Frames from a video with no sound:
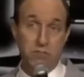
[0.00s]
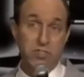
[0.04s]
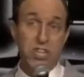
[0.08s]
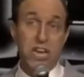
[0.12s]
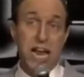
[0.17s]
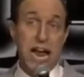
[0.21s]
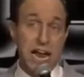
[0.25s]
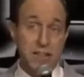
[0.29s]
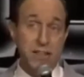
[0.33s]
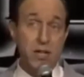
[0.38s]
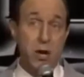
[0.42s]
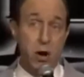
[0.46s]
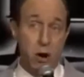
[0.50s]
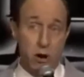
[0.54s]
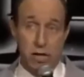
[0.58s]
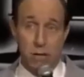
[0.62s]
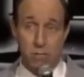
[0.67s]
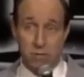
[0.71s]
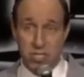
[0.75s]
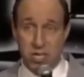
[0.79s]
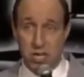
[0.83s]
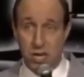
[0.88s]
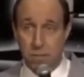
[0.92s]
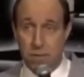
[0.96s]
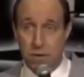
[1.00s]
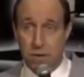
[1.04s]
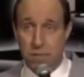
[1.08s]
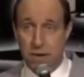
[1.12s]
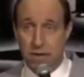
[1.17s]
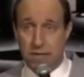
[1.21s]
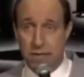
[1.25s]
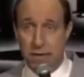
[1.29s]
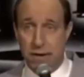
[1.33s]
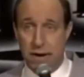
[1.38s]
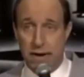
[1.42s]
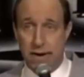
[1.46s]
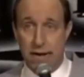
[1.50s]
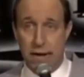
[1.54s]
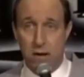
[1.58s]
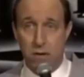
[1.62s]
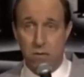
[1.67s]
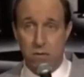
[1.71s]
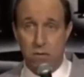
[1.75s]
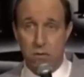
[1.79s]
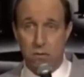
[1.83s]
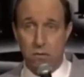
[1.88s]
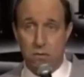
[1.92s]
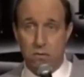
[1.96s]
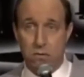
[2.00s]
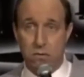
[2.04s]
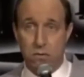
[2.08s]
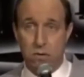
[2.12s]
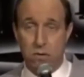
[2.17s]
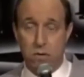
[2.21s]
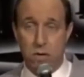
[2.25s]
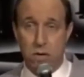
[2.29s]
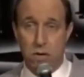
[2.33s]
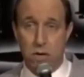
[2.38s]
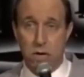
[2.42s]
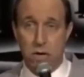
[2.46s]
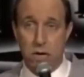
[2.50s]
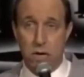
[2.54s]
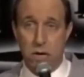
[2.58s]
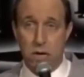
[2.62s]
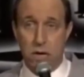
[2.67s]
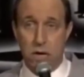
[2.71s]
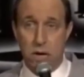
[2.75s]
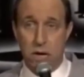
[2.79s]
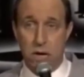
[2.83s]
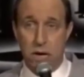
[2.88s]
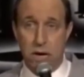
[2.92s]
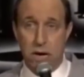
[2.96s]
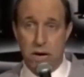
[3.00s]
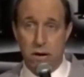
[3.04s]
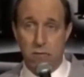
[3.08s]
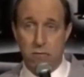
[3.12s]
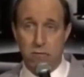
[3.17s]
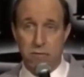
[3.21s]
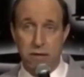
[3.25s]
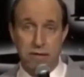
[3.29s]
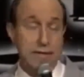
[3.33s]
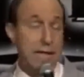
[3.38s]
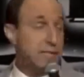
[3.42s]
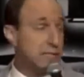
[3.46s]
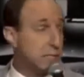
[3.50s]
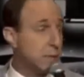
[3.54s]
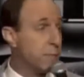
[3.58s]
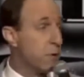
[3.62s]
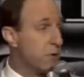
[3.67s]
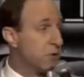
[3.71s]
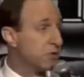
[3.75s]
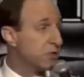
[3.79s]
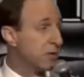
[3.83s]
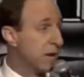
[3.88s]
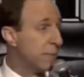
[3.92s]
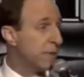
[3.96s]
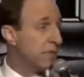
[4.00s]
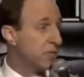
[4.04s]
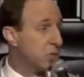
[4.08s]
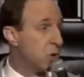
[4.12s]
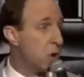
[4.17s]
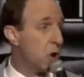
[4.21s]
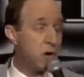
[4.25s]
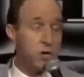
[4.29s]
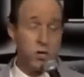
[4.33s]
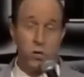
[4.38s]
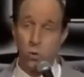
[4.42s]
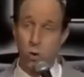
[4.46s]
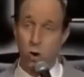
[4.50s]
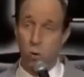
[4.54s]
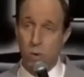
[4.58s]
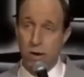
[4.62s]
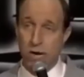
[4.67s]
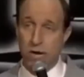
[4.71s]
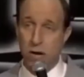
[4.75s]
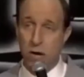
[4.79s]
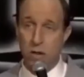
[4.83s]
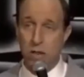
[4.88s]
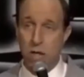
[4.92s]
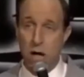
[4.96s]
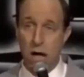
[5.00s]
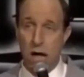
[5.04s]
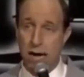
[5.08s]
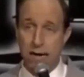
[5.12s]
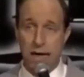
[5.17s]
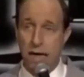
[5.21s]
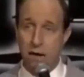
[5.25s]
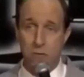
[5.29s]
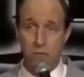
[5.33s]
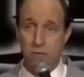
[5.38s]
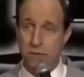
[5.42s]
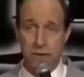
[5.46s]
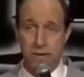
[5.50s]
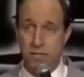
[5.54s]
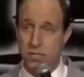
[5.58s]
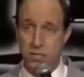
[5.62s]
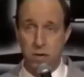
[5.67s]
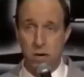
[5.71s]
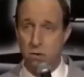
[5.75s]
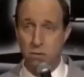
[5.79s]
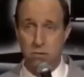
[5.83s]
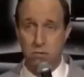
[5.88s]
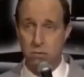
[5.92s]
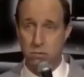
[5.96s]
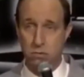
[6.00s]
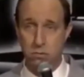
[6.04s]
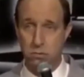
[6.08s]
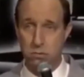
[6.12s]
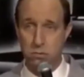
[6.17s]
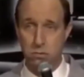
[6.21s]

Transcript: if she ate the girl that was going to meet me tonight. I don't think that's the person I've been talking to all week online. I don't think so. And